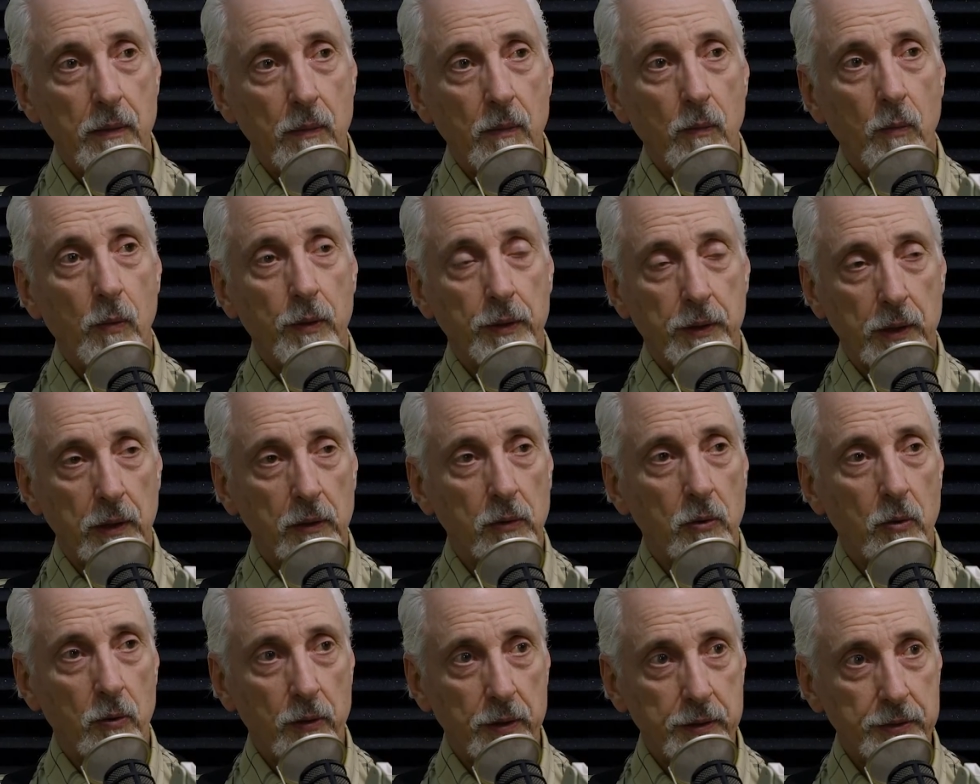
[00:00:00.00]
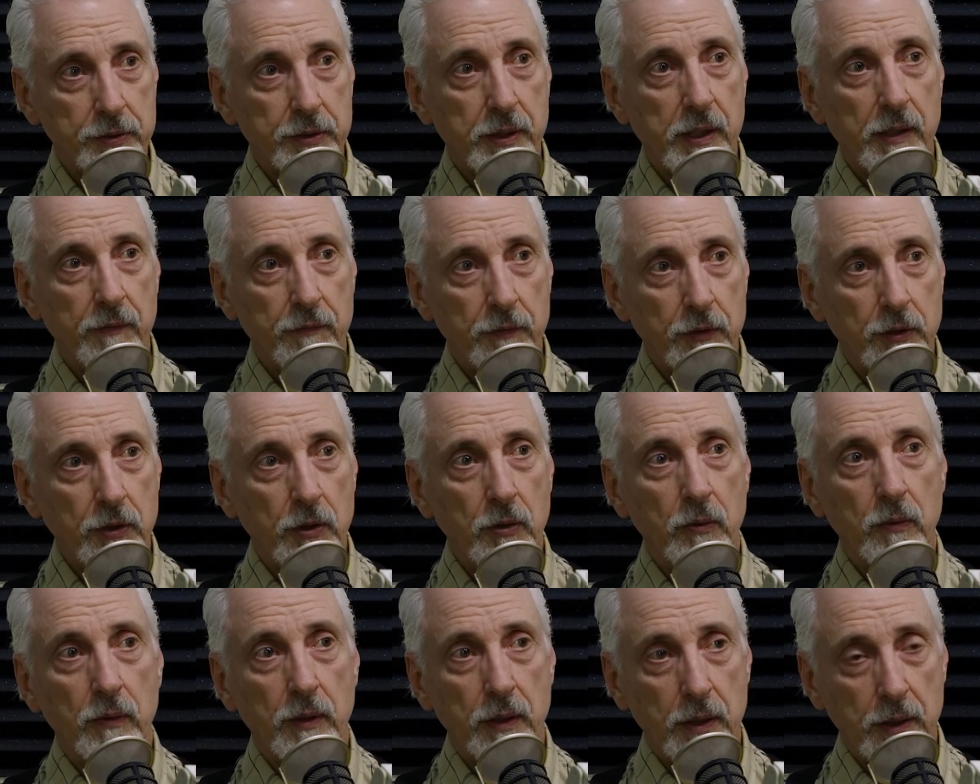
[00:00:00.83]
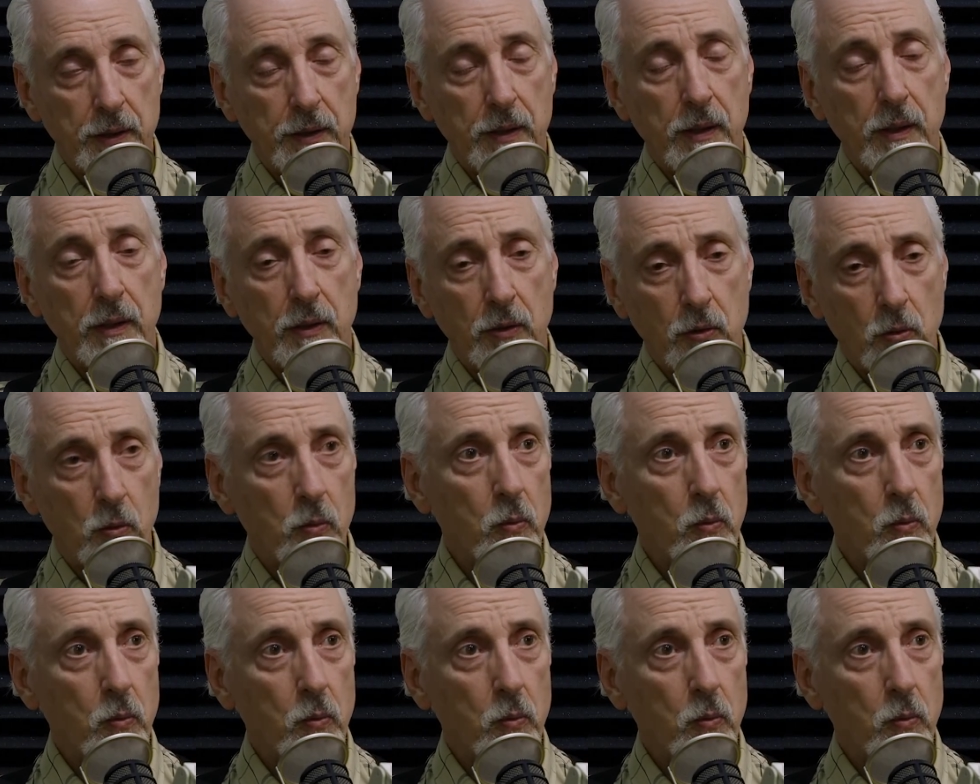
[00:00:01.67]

what the Lord has given you in your